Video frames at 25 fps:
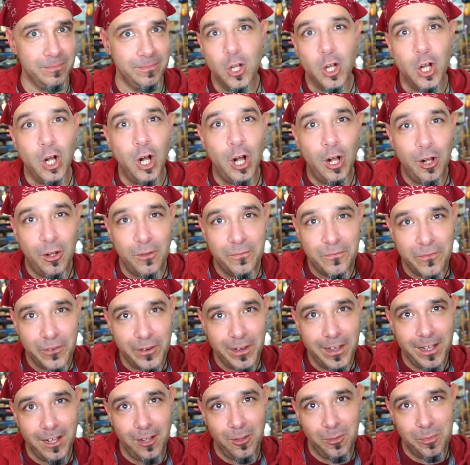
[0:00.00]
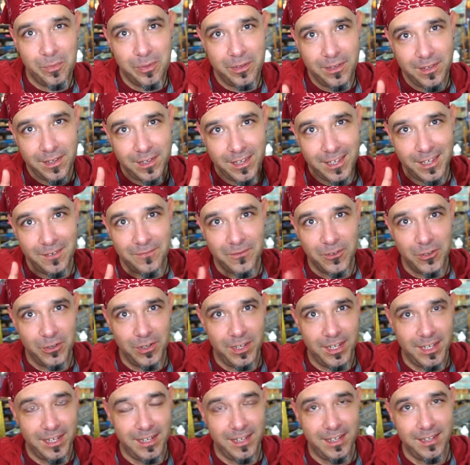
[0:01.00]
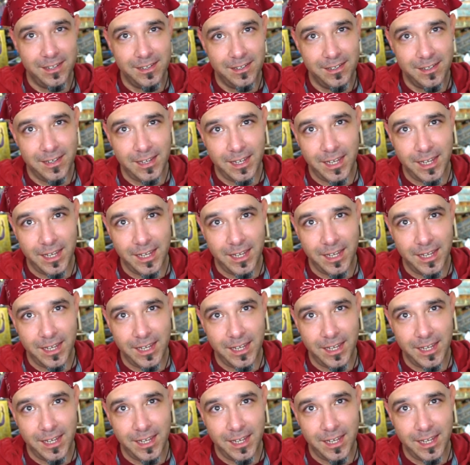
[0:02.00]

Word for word: Call for help if you need it.